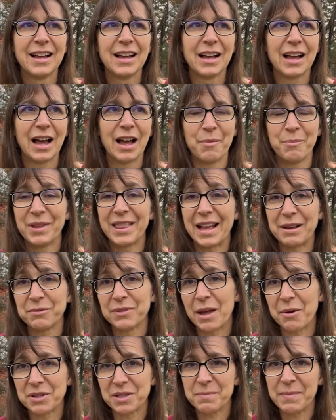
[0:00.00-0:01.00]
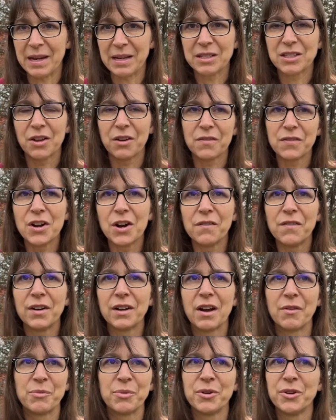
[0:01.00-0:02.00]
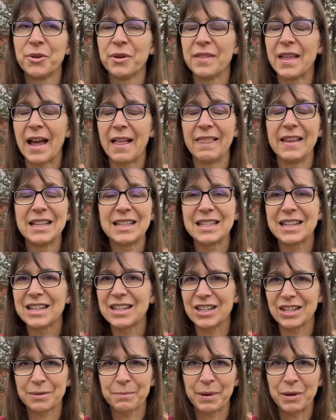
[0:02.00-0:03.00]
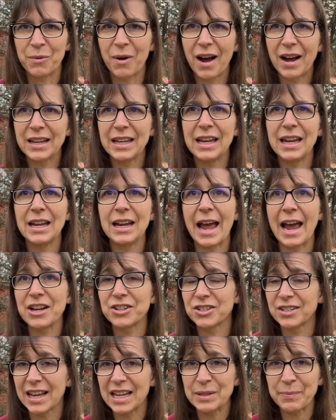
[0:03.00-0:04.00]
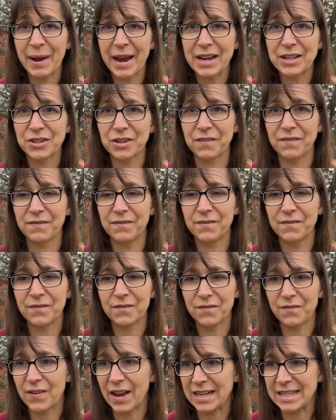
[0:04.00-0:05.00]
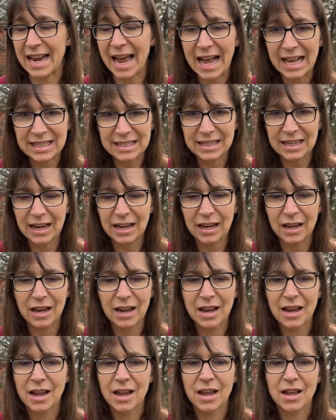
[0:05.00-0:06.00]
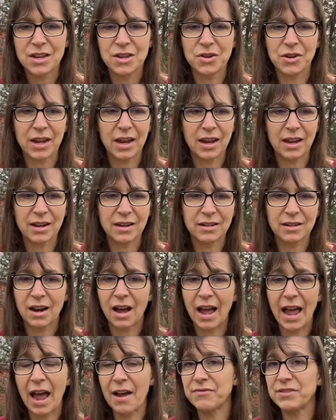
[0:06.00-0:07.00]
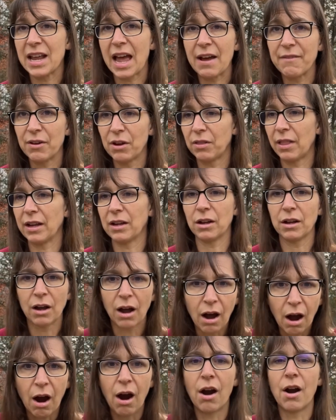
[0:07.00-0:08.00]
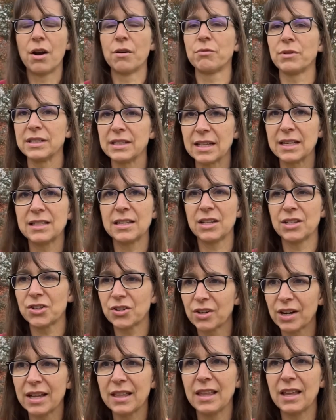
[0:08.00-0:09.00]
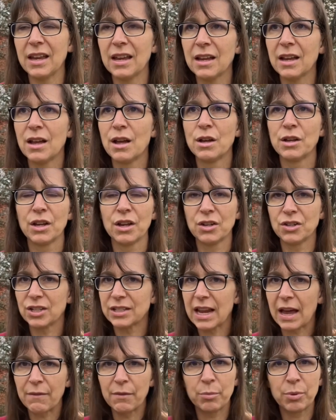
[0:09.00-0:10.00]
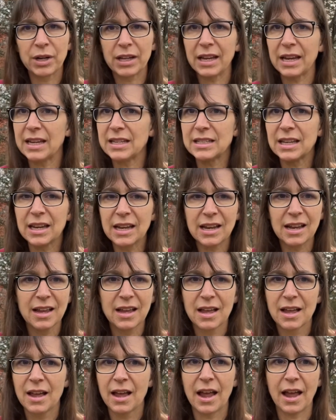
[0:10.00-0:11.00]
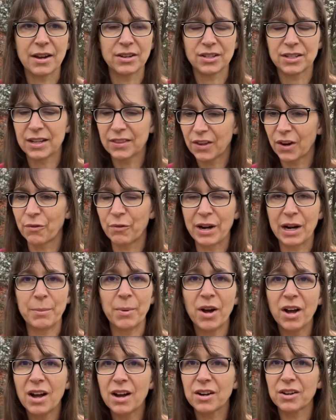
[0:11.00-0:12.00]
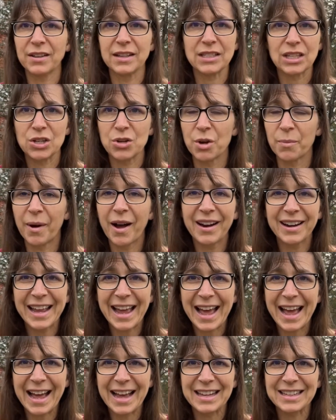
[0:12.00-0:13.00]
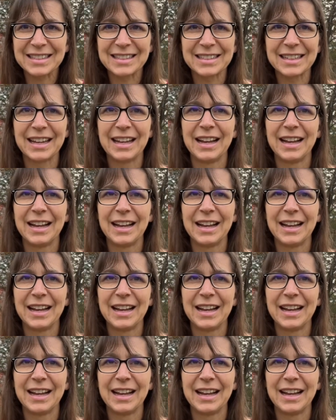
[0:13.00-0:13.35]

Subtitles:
But that was me. So if you don't feel comfortable doing that, at least just be walking. Exercise bikes are fantastic. You can not have to have it like hard resistance or anything. You can just have it pretty easy and sit there and read a book or listen to a podcast.